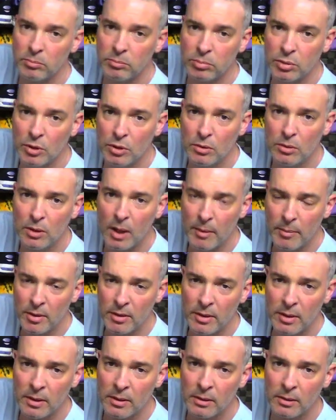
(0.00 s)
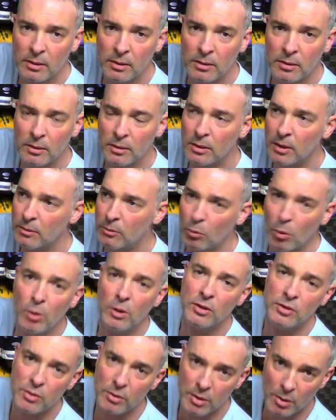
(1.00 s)
Blue Hubbard, or
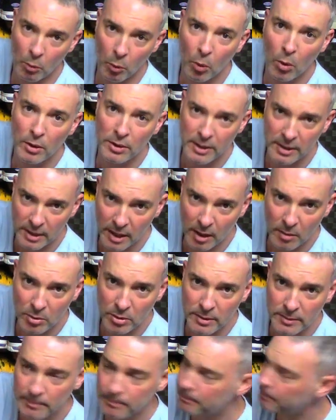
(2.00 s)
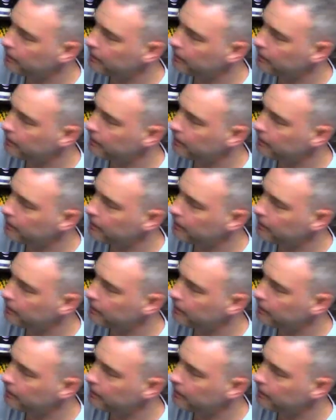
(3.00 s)
ward, sorry, Warted Hubbard,